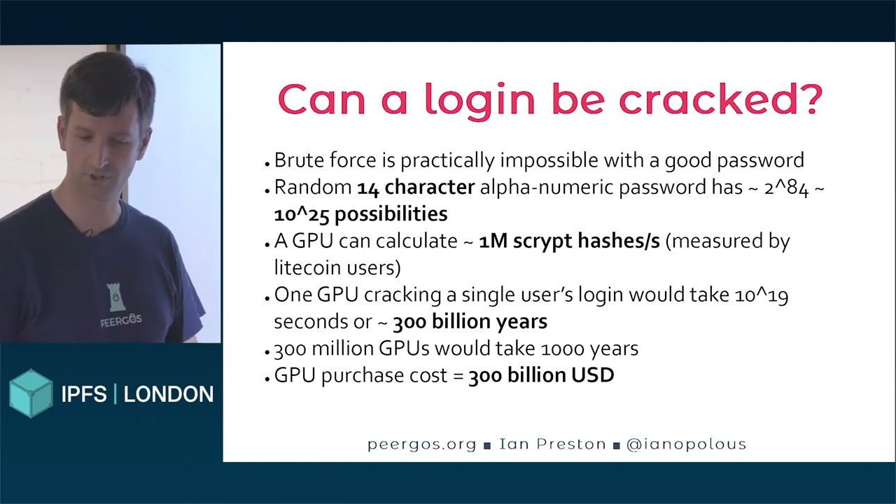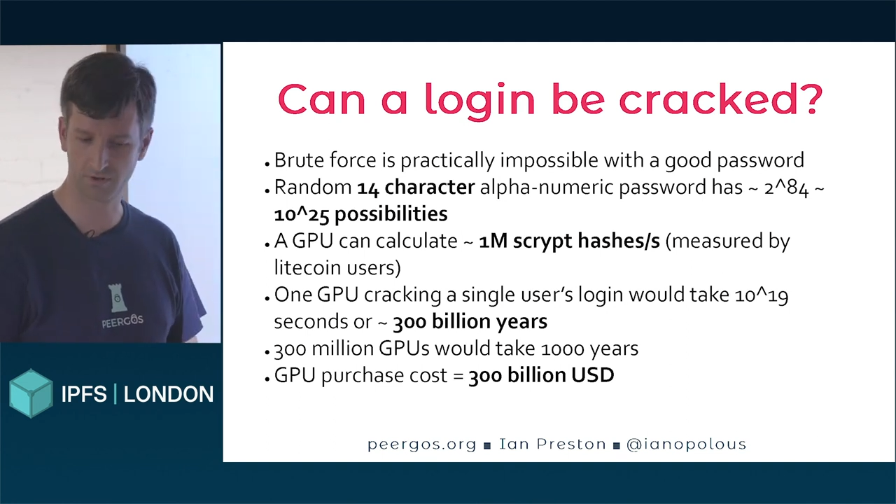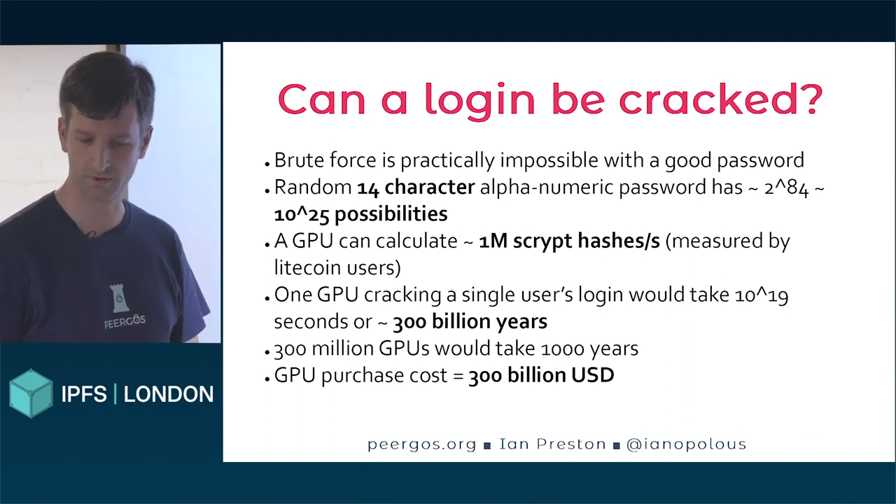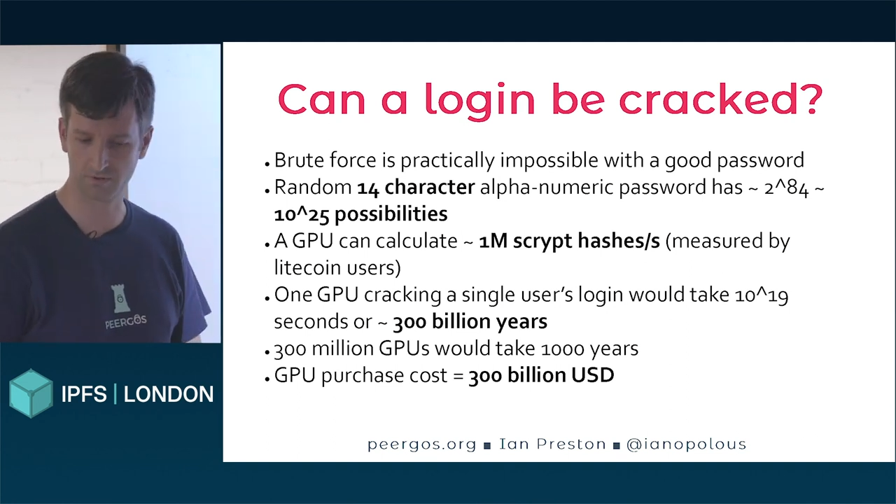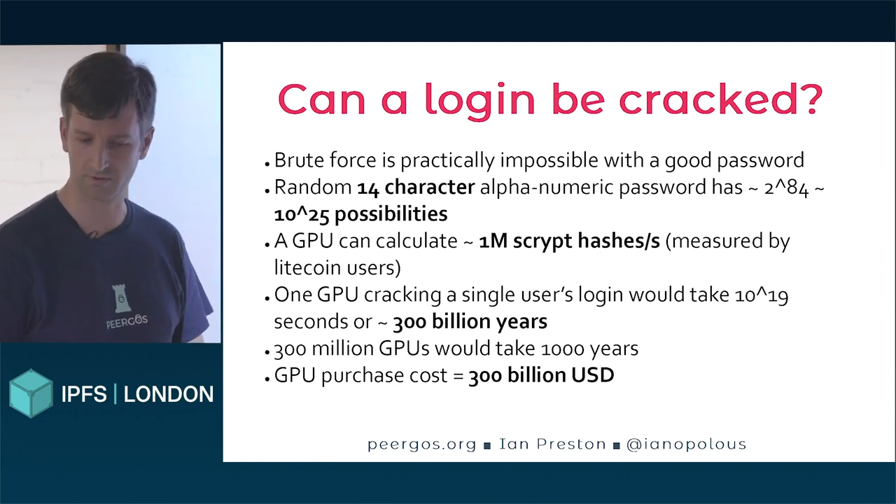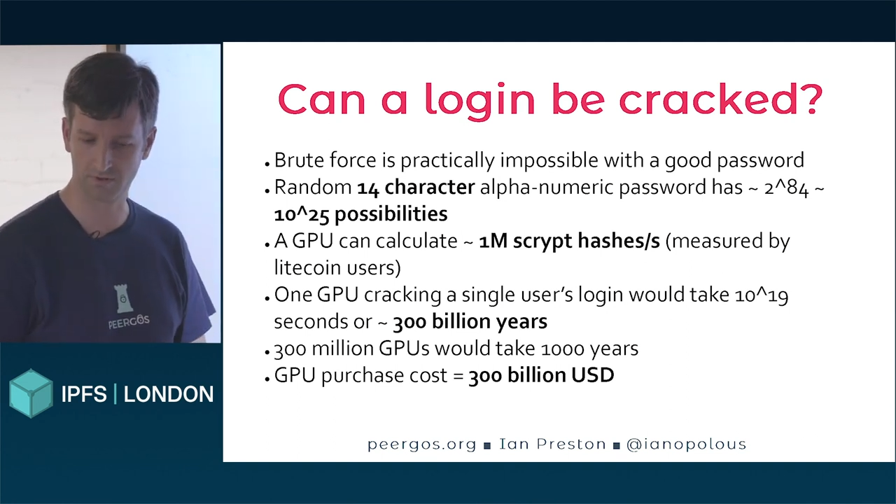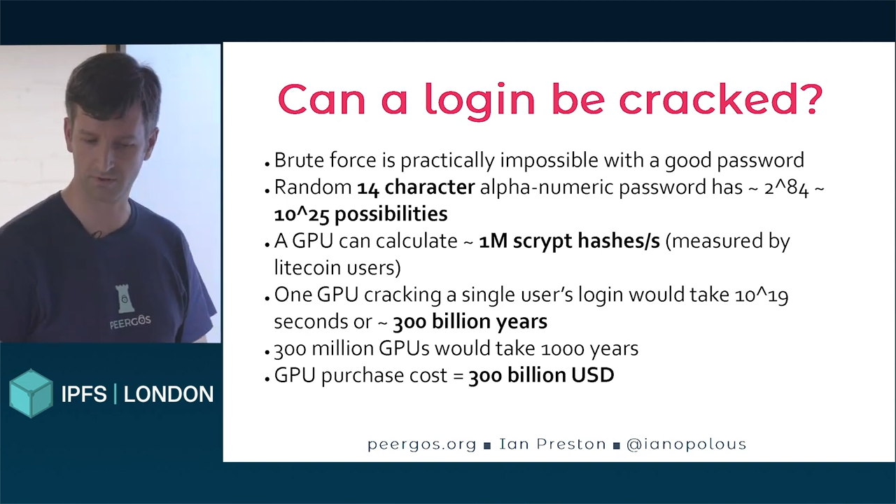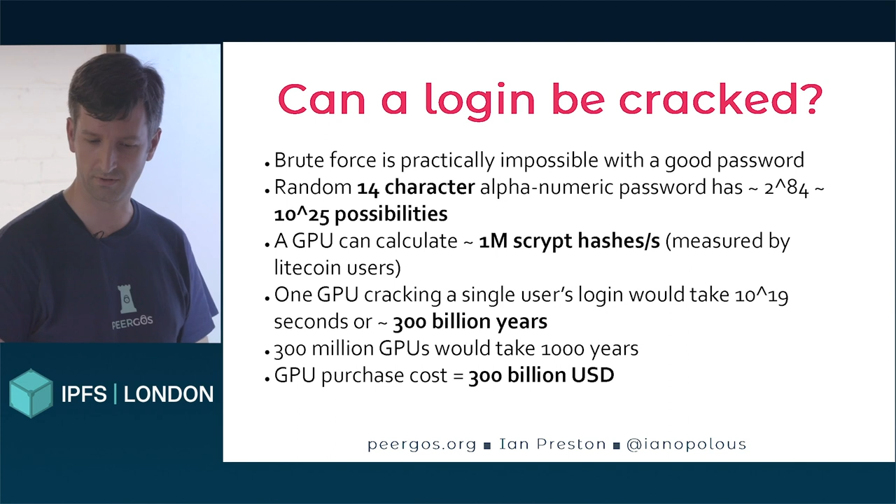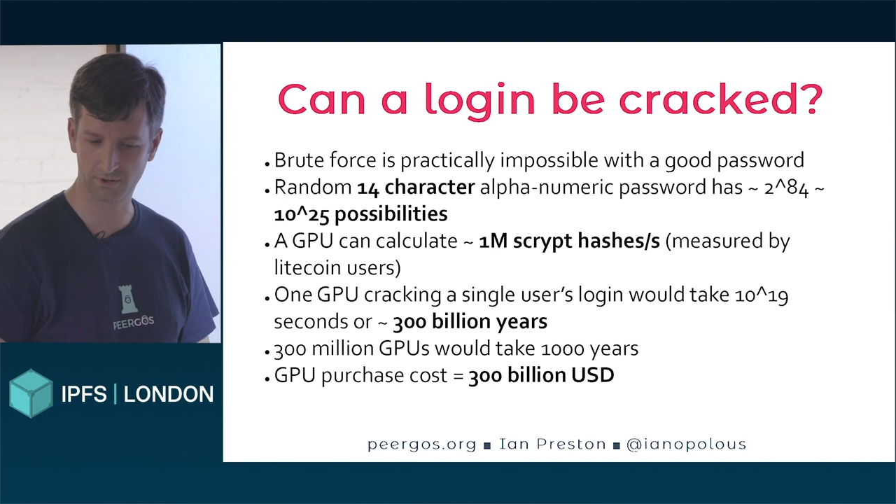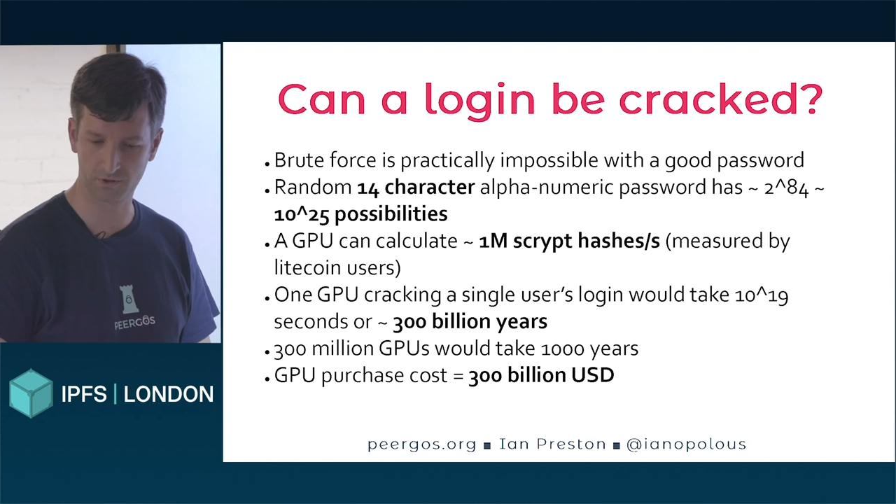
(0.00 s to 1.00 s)
you will
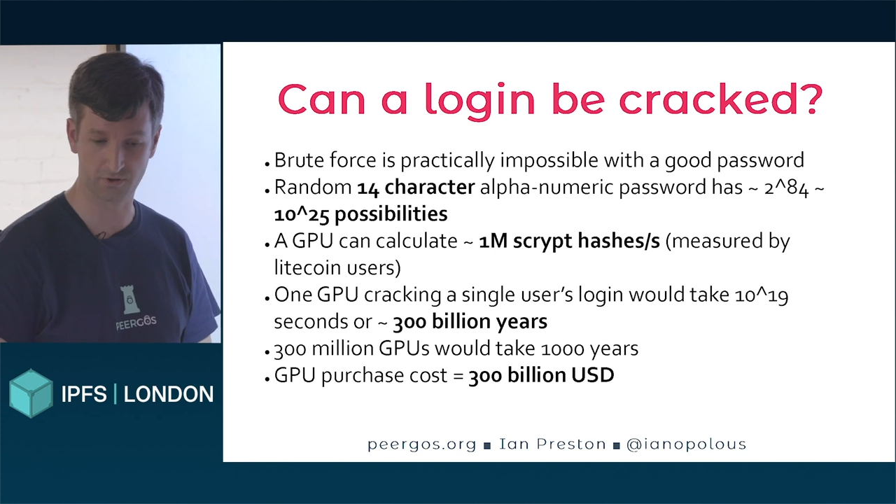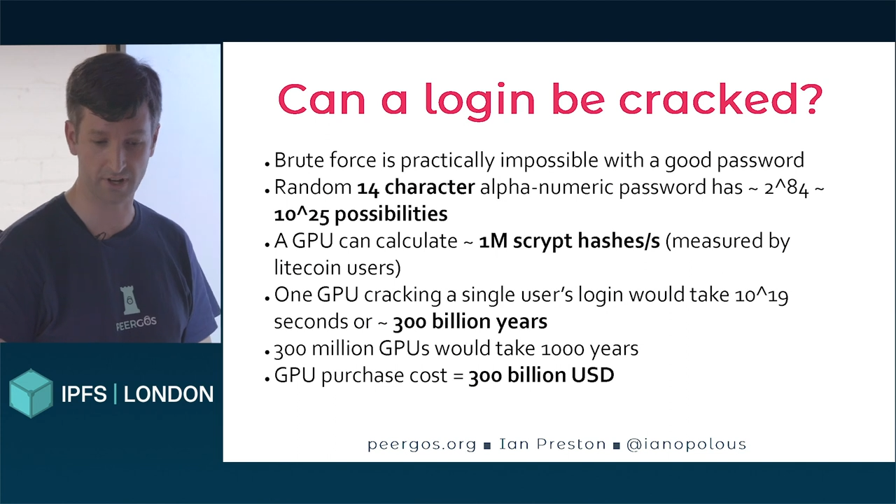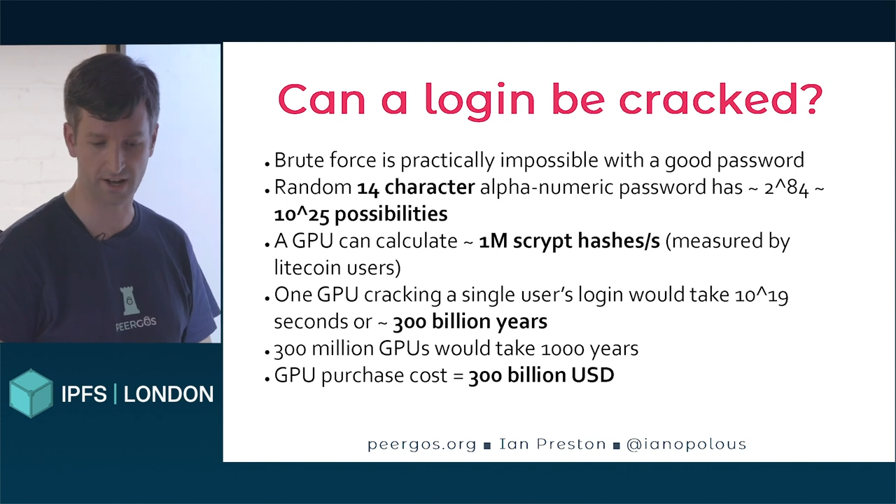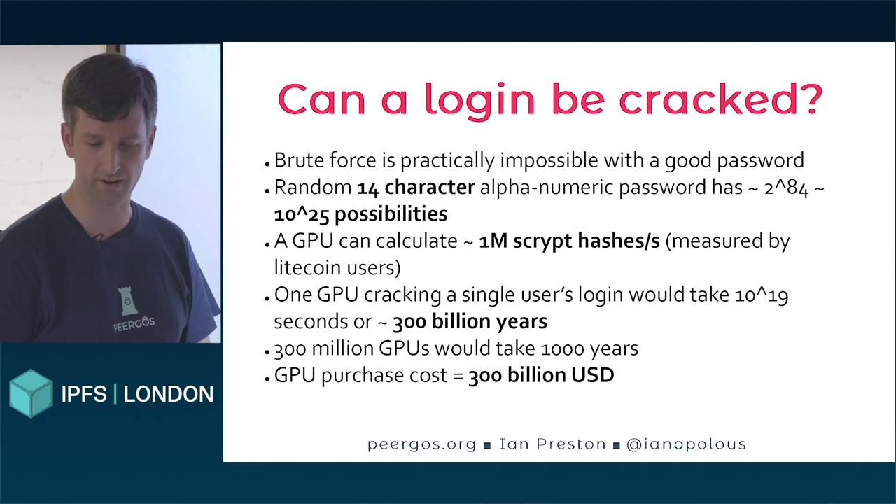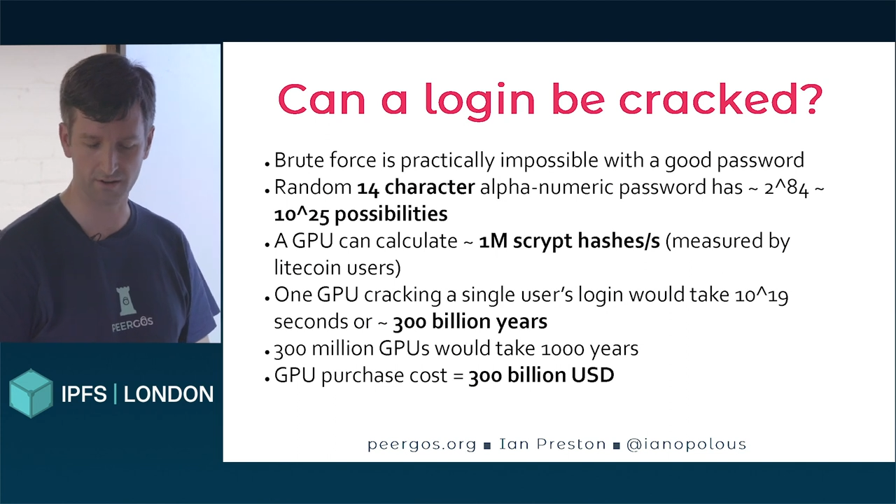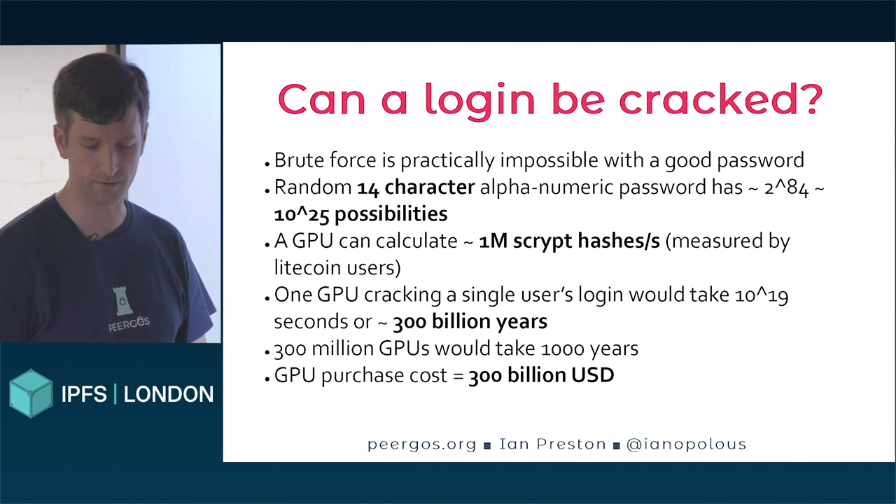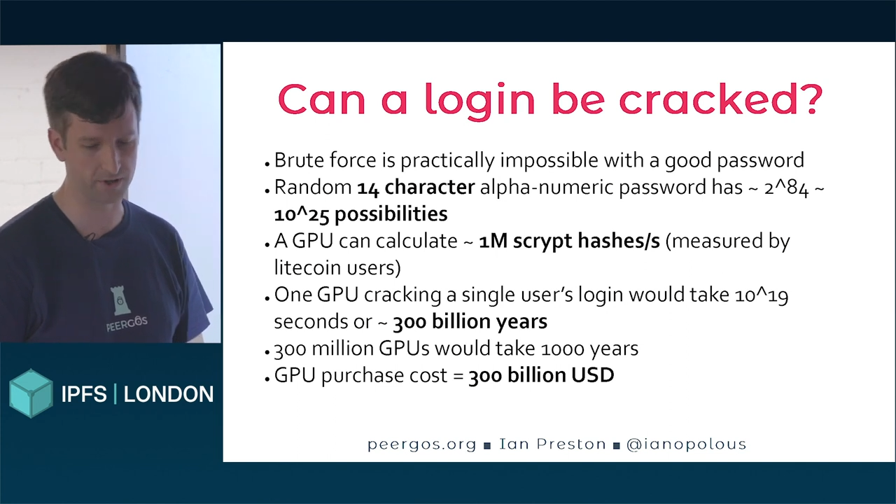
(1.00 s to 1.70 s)
lose your data.